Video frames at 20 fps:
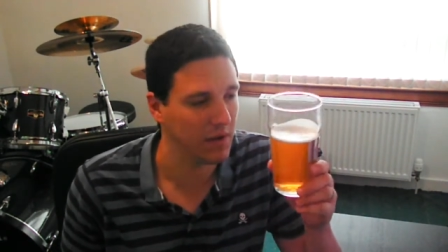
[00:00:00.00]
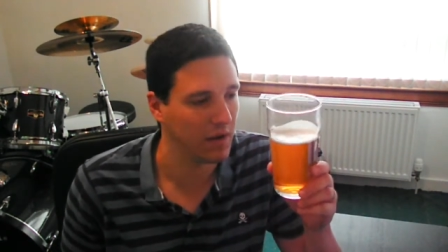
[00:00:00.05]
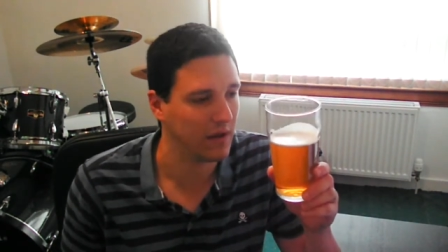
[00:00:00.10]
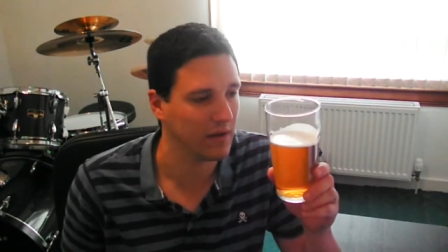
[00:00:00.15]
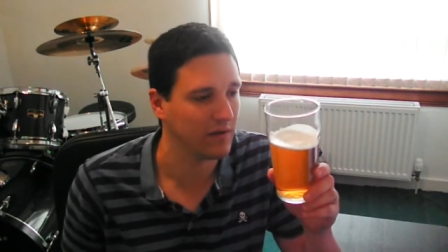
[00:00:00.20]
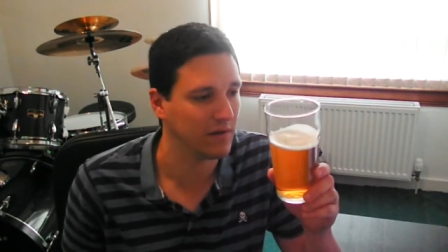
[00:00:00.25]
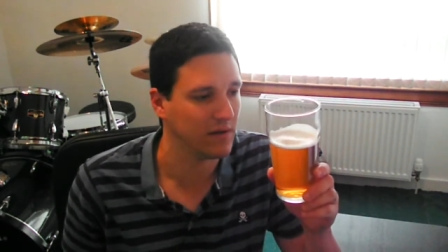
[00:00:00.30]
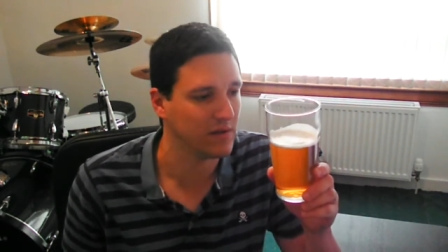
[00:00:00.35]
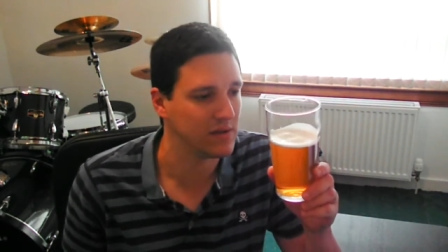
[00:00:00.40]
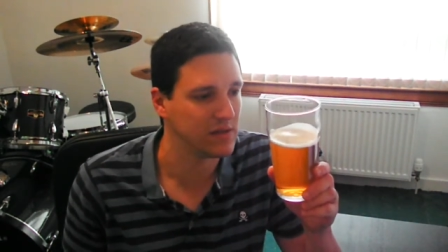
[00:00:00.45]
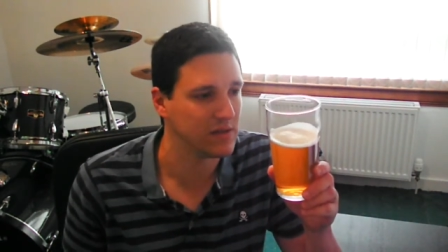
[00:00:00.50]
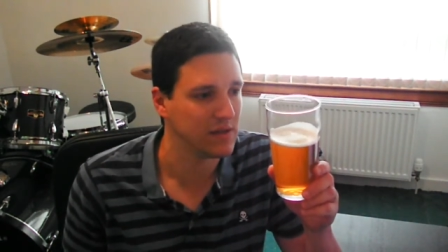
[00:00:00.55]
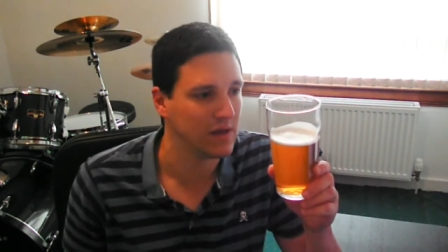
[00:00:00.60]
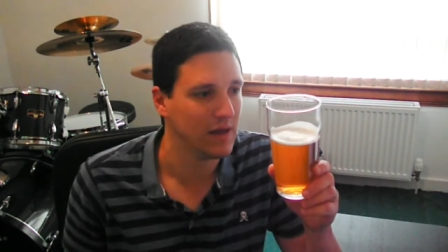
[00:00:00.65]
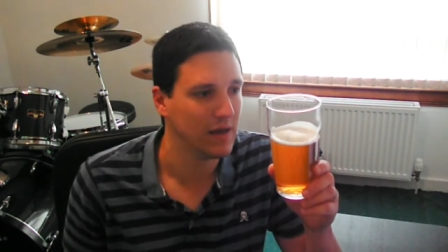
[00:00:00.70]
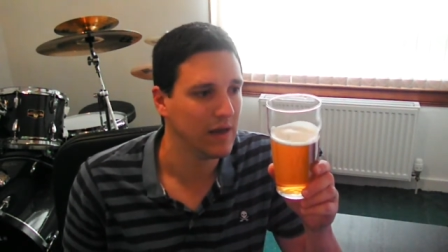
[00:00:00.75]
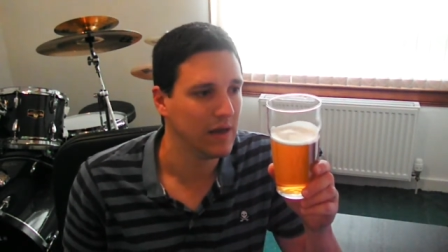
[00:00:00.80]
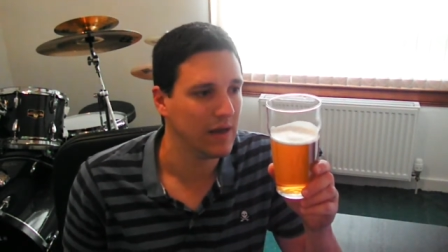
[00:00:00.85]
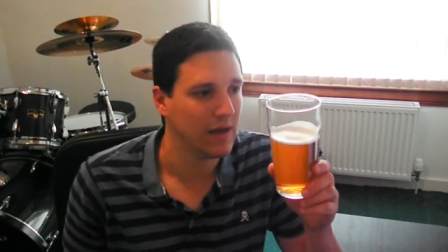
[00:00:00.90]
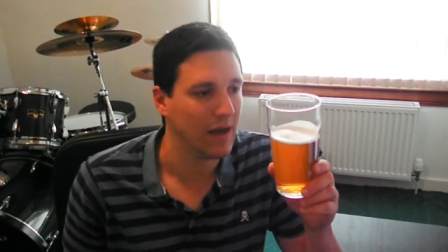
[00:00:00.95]
because it's
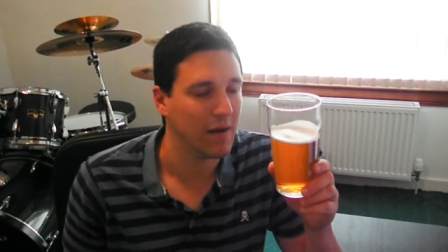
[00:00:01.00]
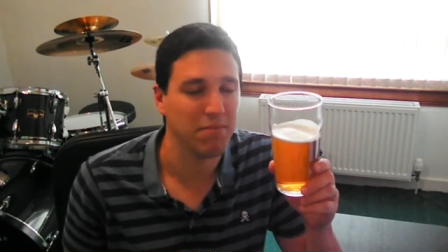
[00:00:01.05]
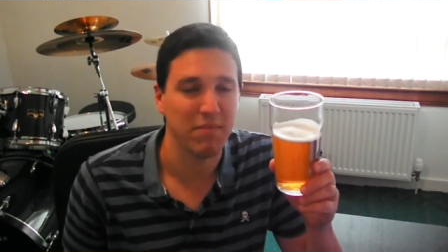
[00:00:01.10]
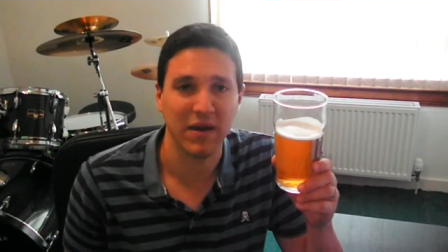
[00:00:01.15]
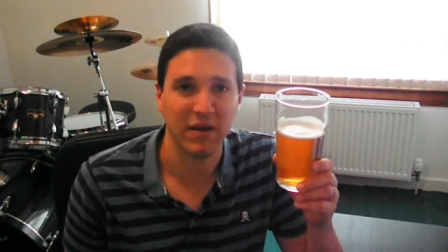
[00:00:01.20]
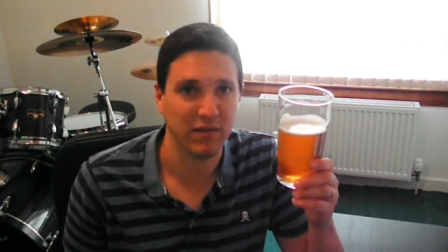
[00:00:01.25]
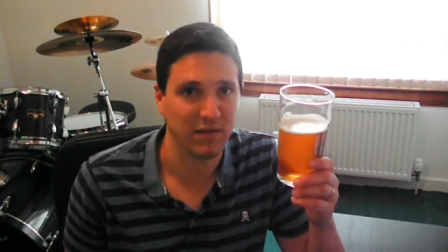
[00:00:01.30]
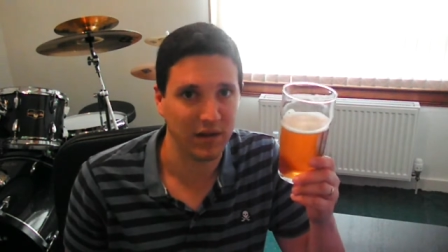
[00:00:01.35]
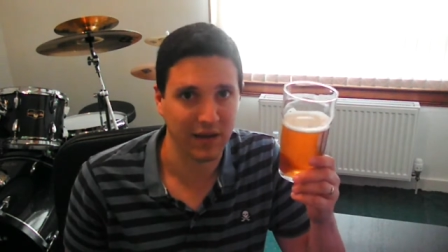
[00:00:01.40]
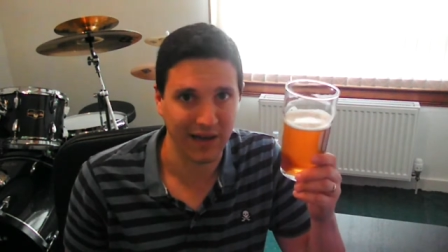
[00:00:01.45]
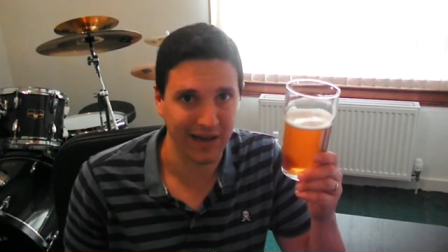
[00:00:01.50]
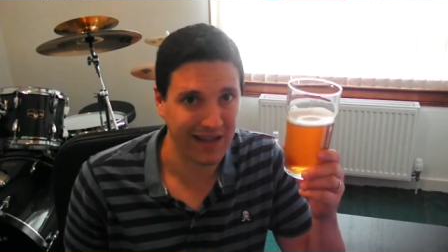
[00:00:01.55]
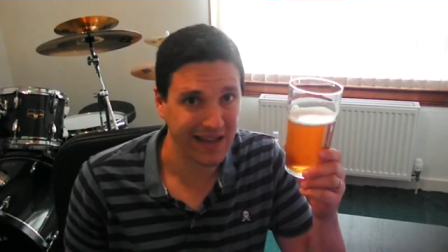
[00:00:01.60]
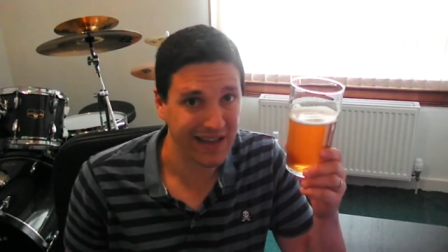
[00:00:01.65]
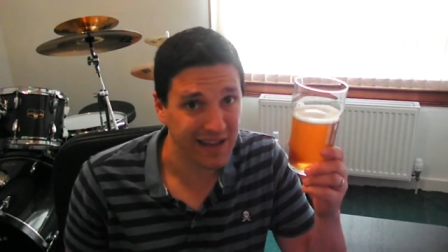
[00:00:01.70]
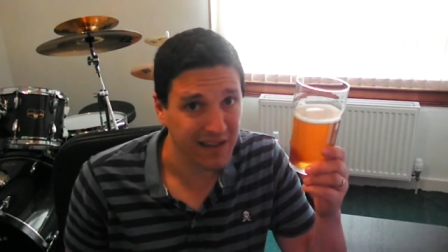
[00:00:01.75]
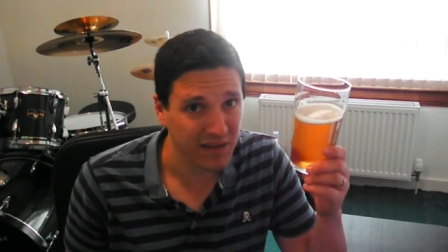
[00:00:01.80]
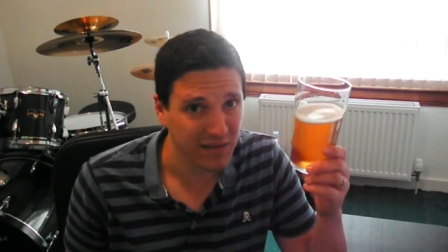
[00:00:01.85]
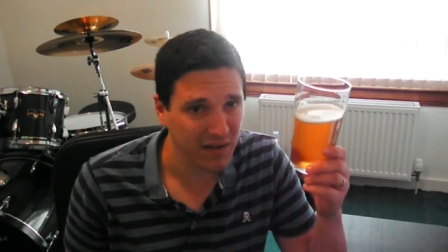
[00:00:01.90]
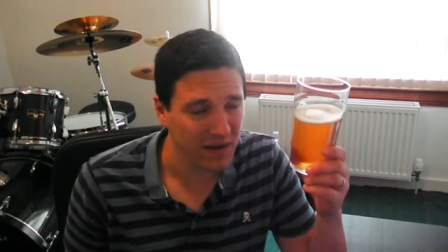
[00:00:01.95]
amazingly
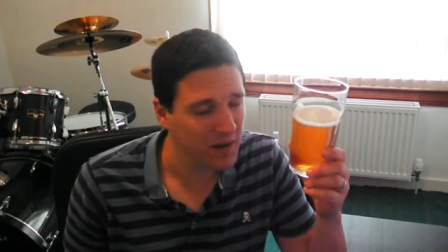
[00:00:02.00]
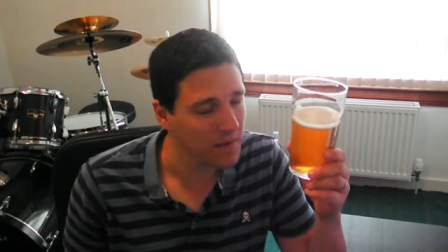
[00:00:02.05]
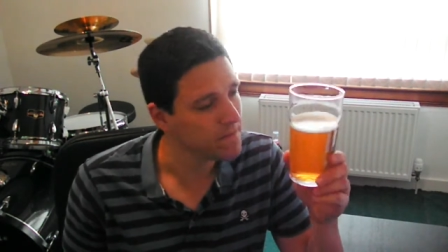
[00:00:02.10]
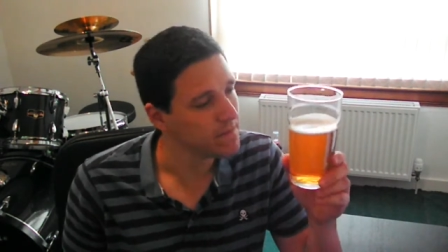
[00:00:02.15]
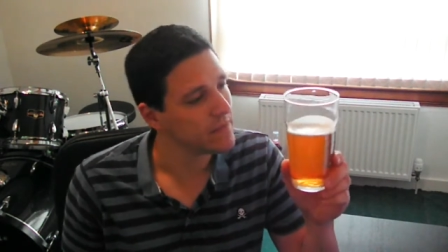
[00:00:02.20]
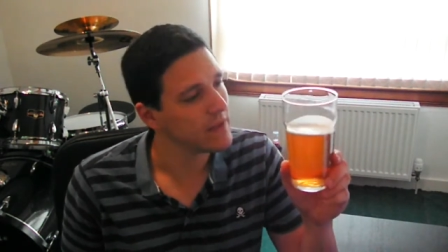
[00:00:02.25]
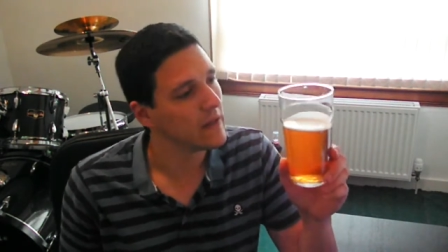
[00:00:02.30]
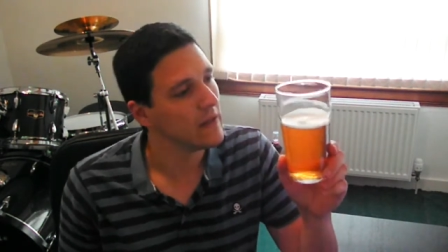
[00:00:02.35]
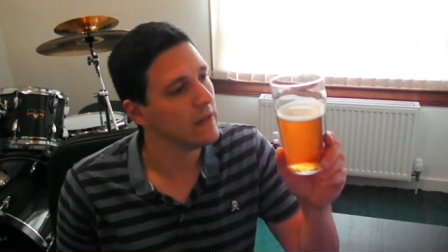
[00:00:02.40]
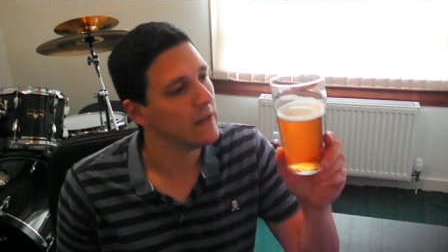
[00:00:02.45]
easy.